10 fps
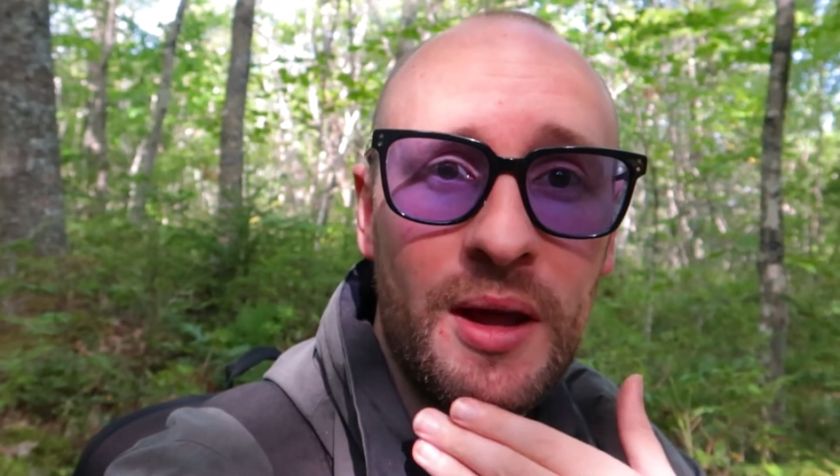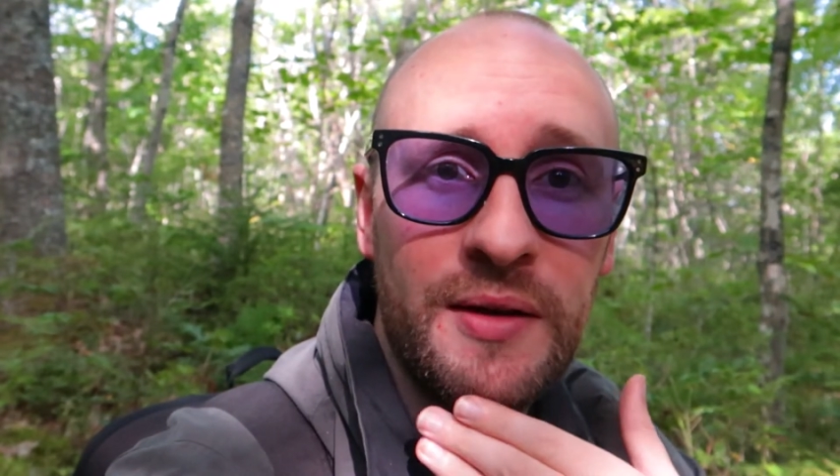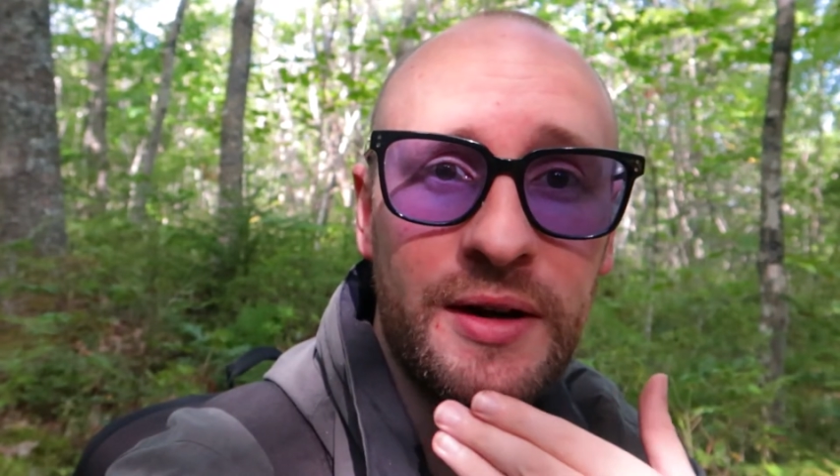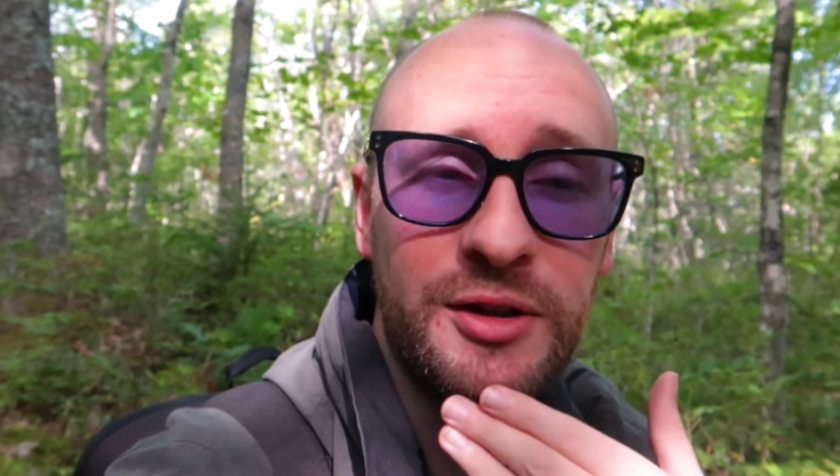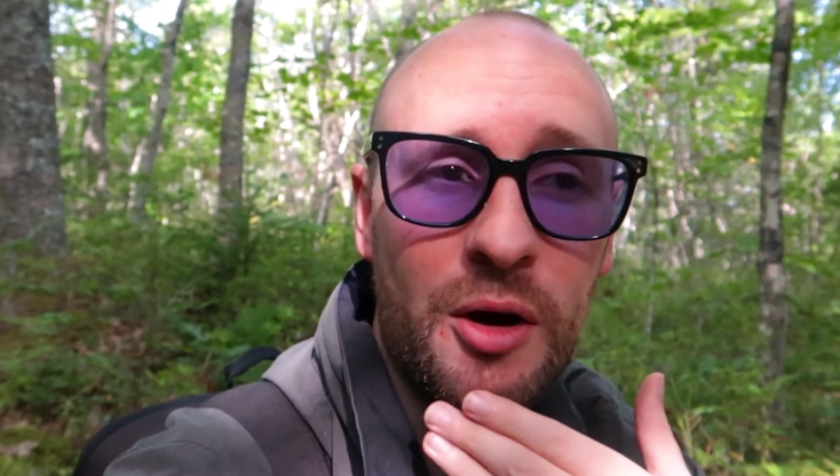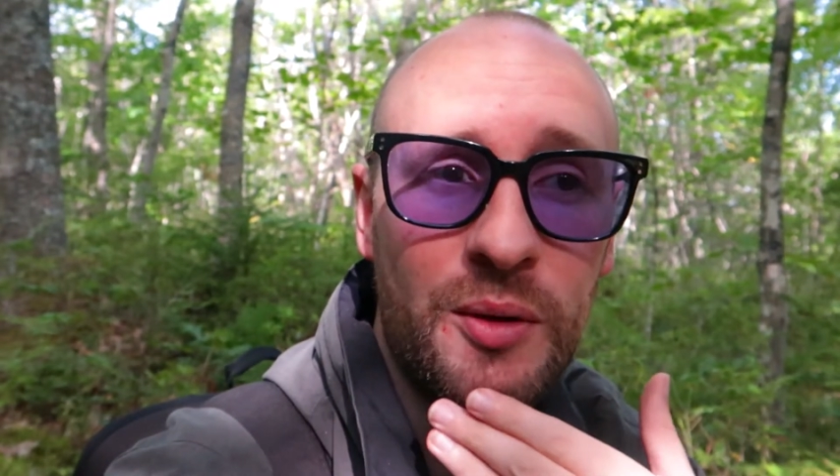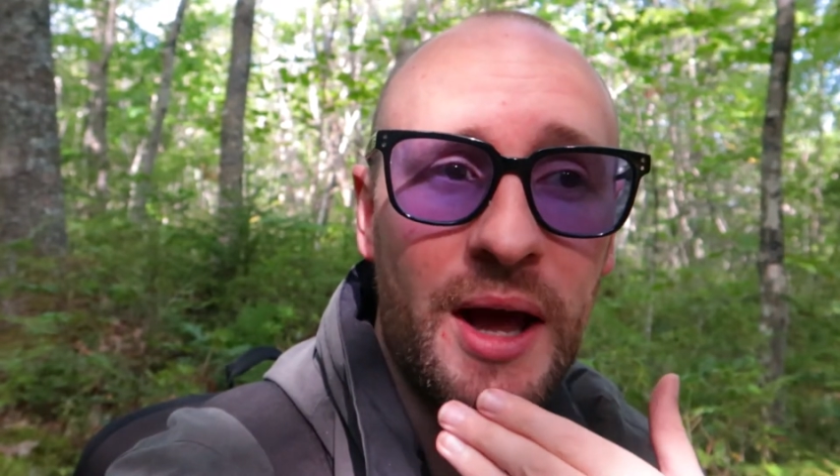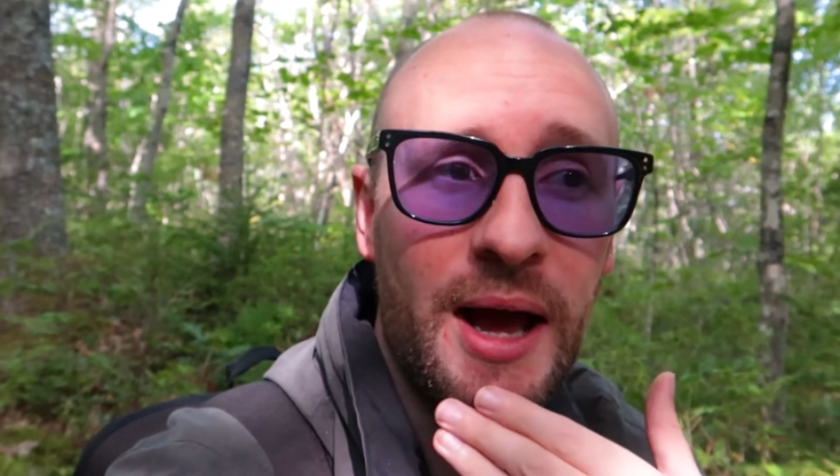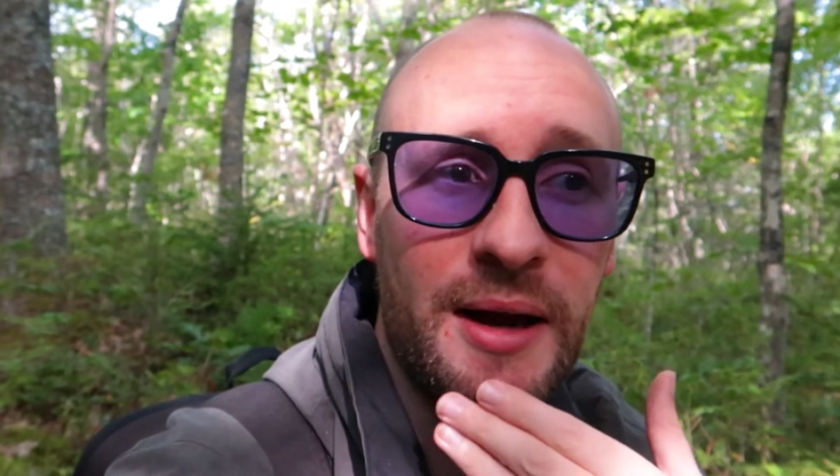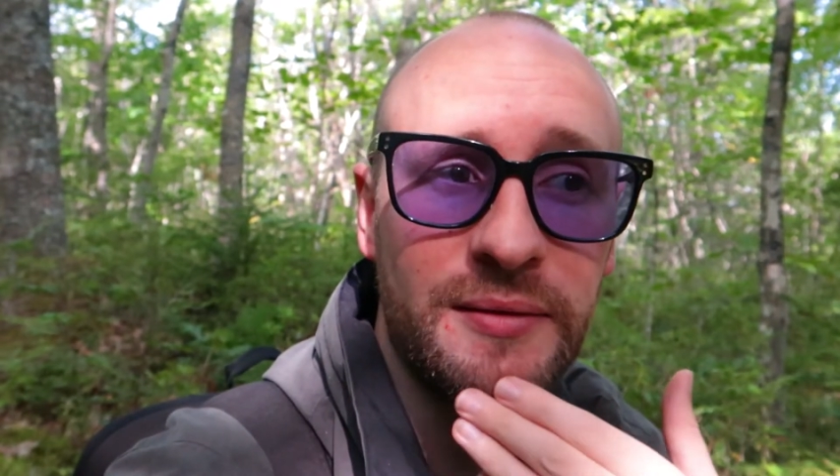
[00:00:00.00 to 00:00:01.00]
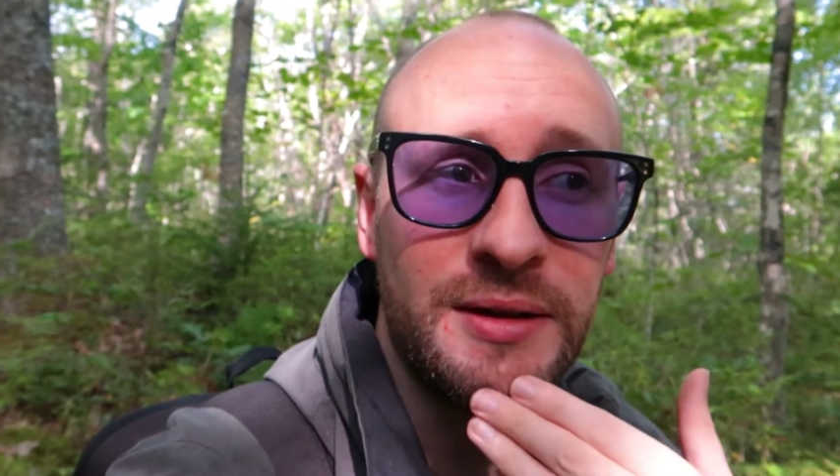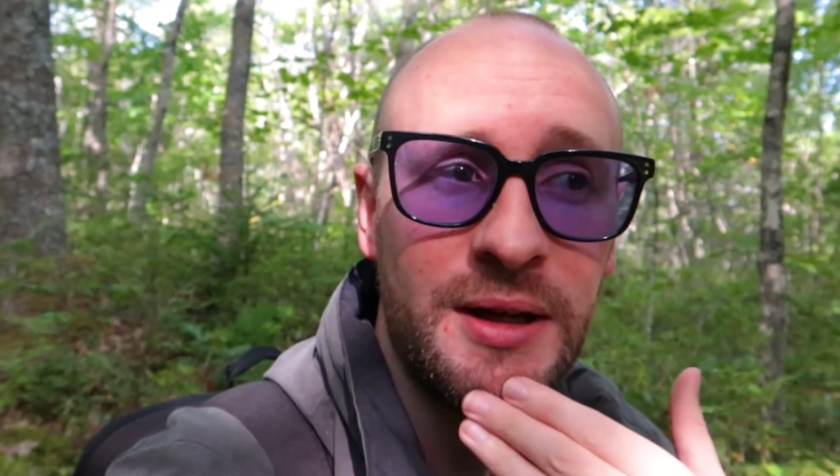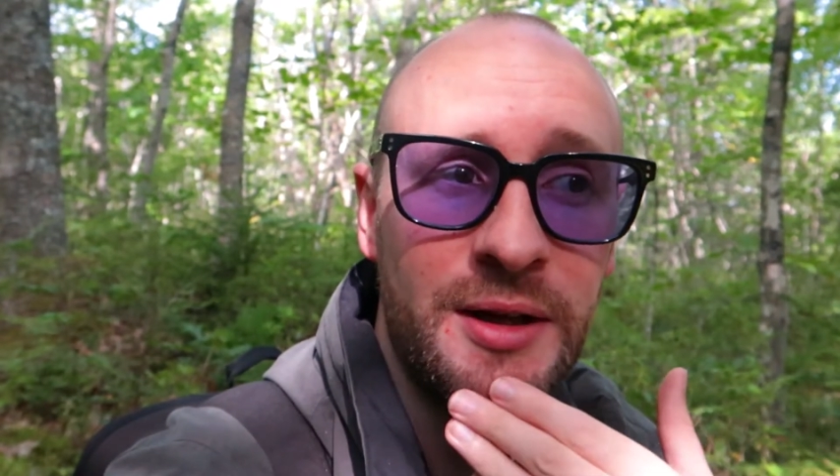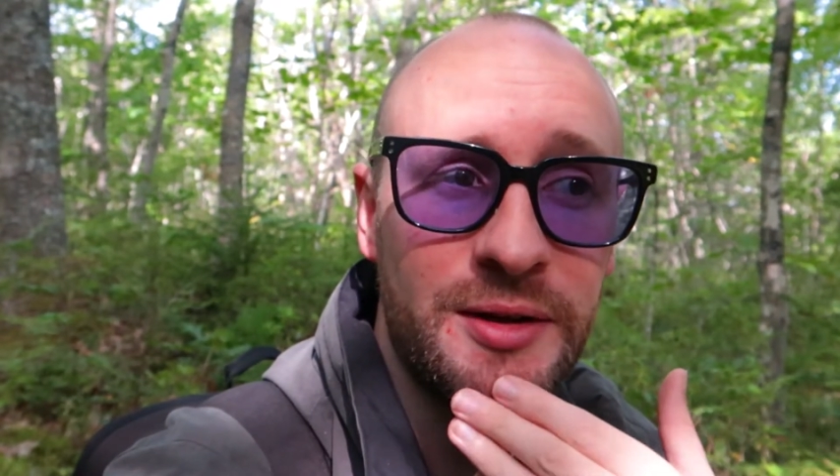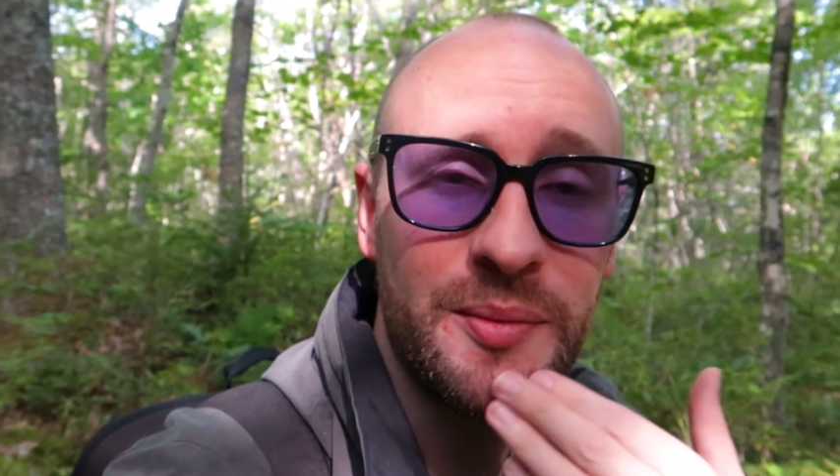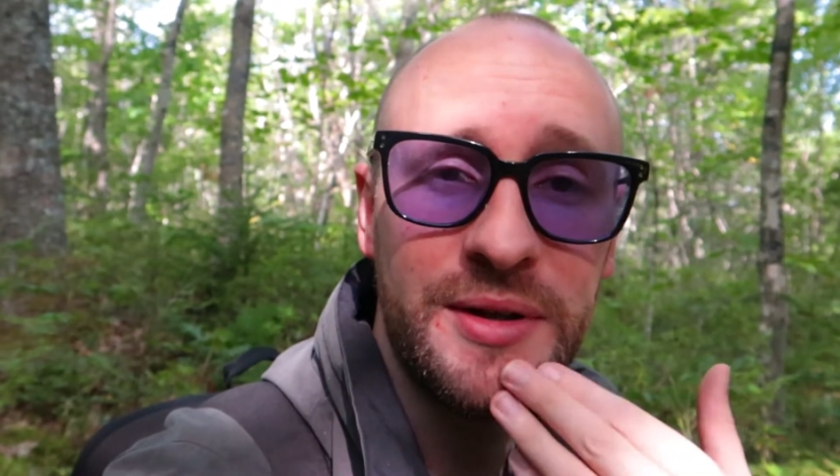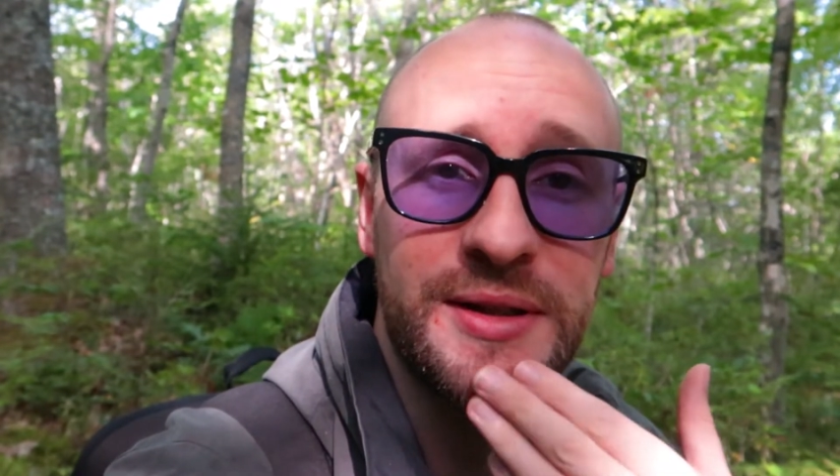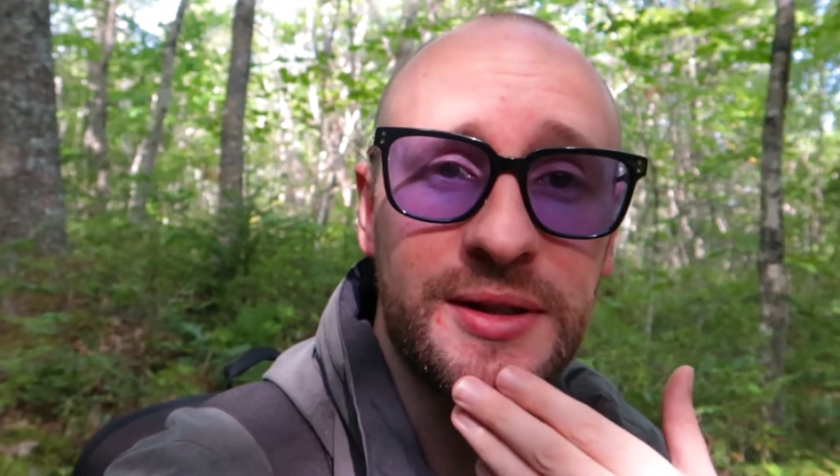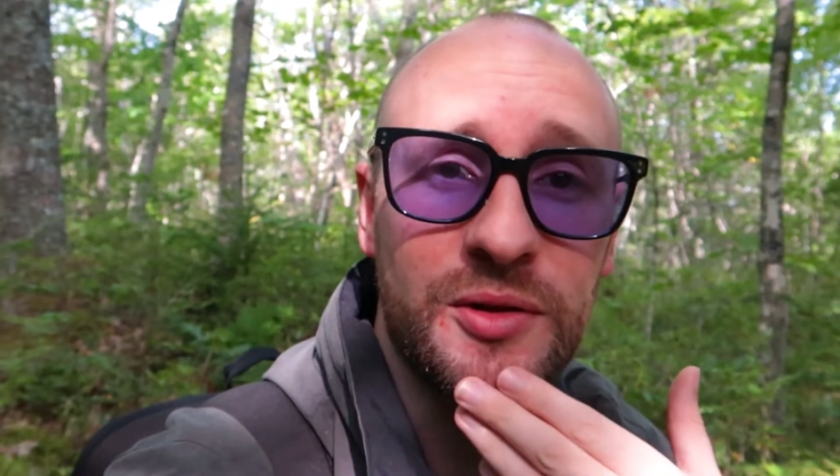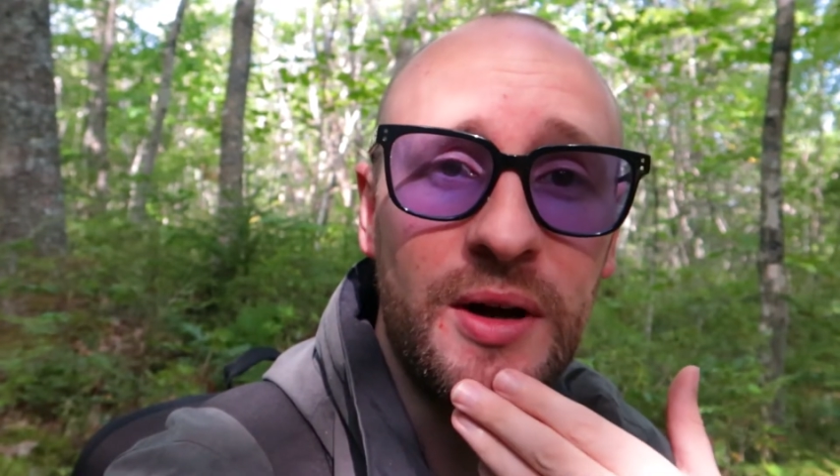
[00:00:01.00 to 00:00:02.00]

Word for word: if I don't have the businesses